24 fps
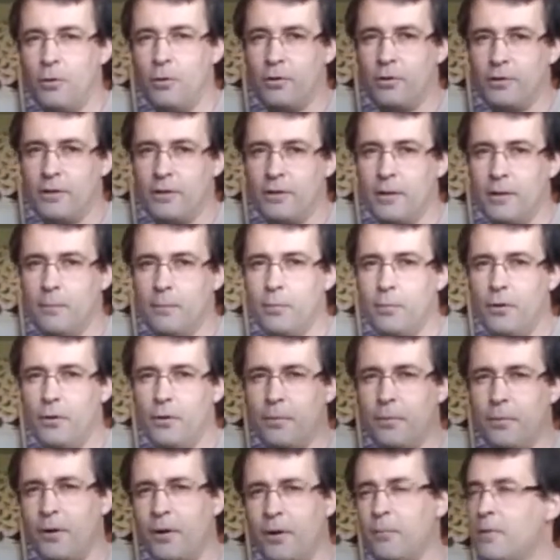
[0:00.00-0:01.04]
import
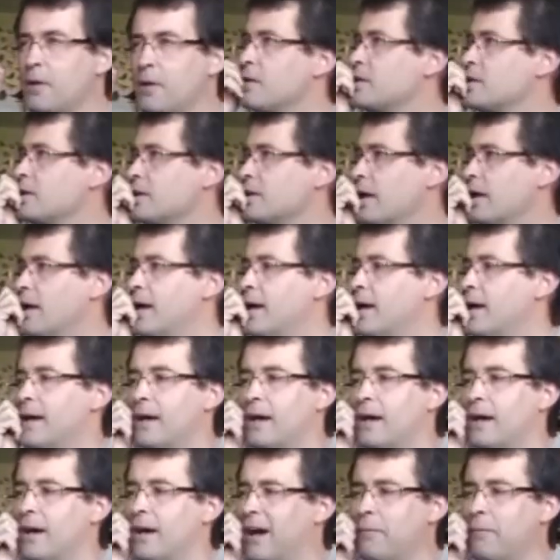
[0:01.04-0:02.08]
permits.
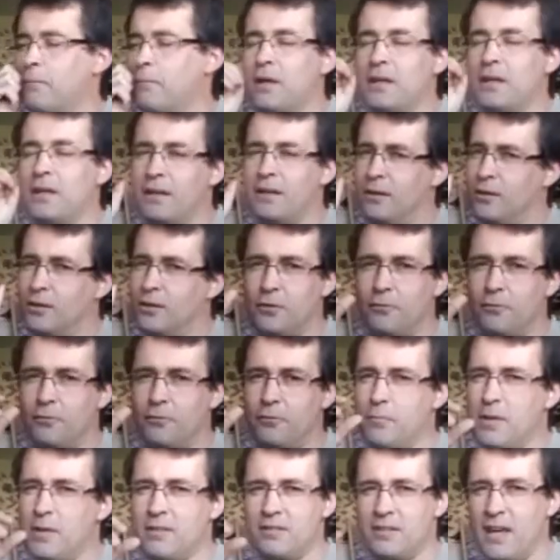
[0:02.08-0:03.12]
I made a lot of
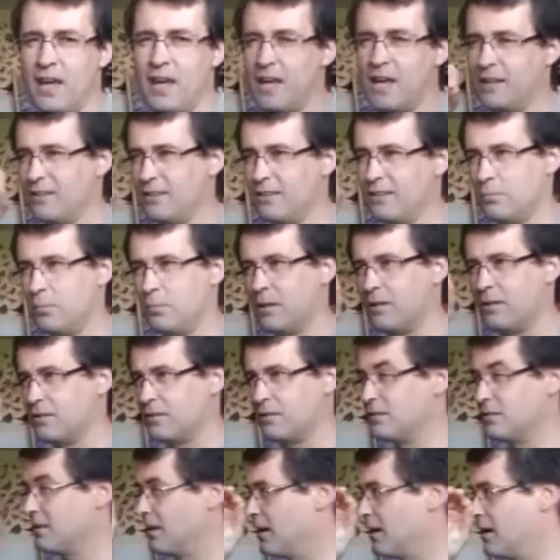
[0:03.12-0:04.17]
mistakes
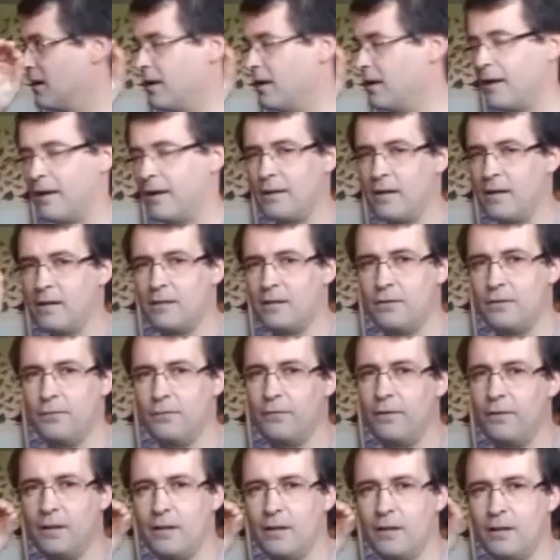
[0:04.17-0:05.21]
because I had to
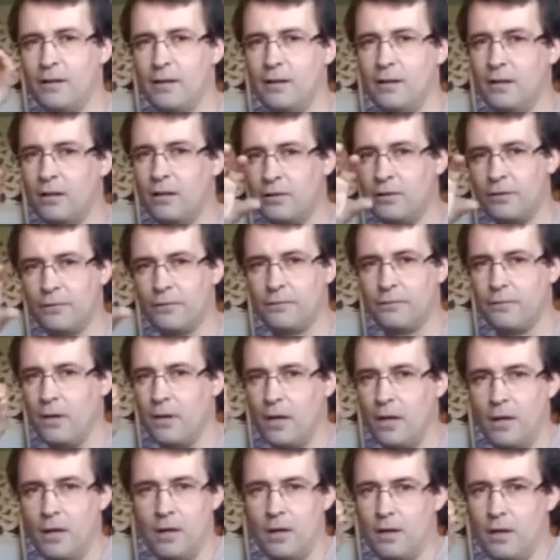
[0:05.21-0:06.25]
fill a
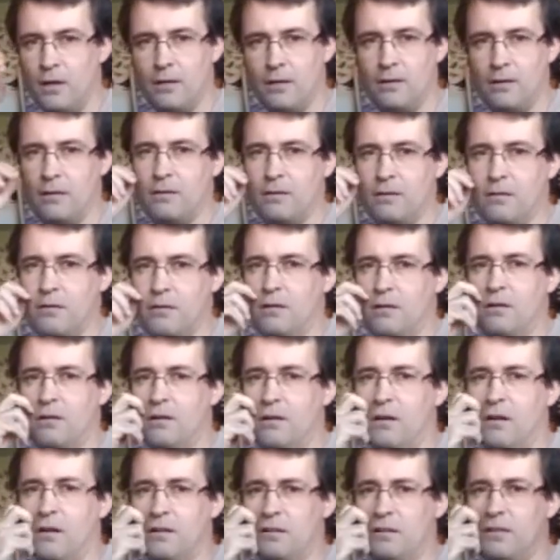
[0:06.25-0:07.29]

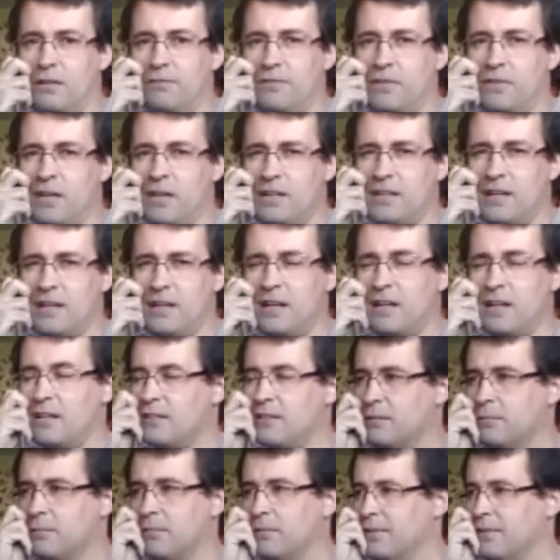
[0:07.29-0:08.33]
lot of
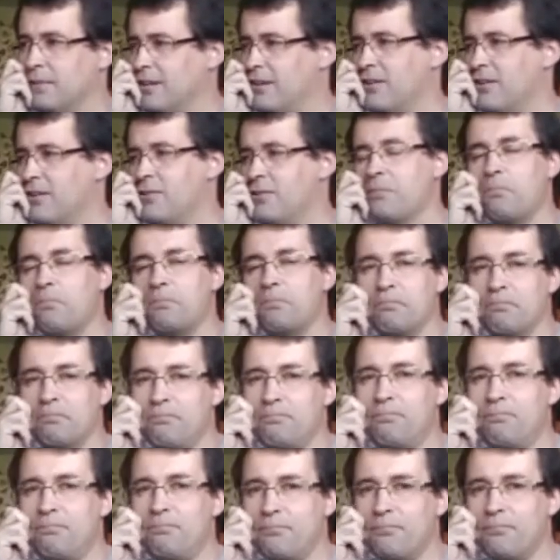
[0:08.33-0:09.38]
details. So
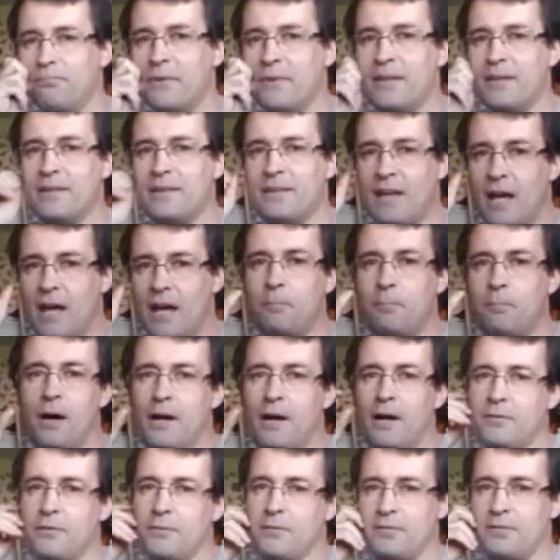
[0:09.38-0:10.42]
that
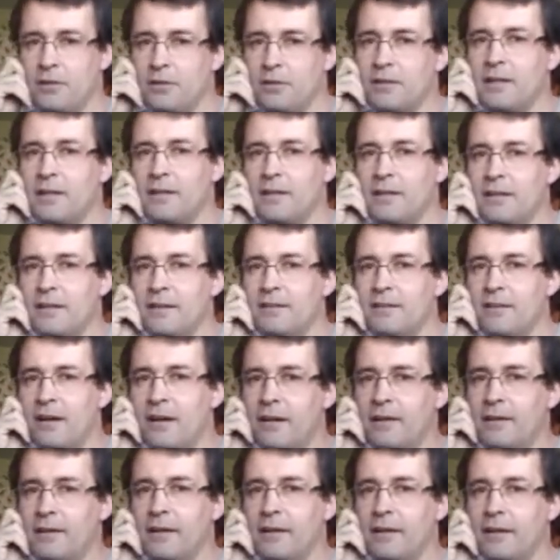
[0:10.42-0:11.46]
part was not that
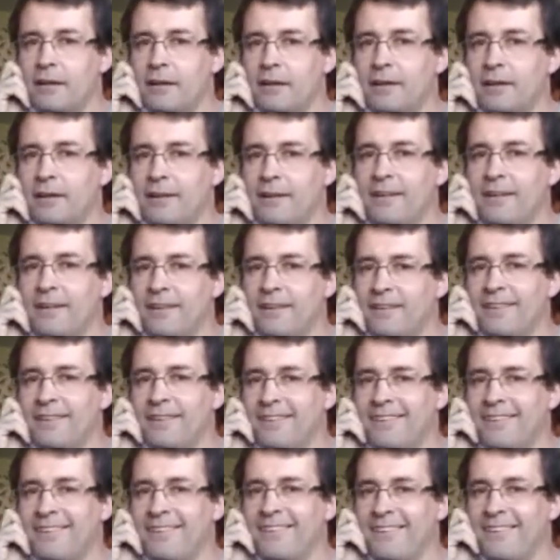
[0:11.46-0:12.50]
exciting
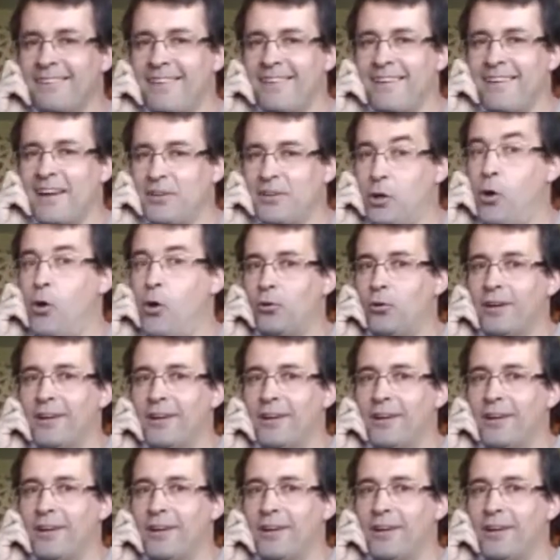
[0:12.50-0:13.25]
at all.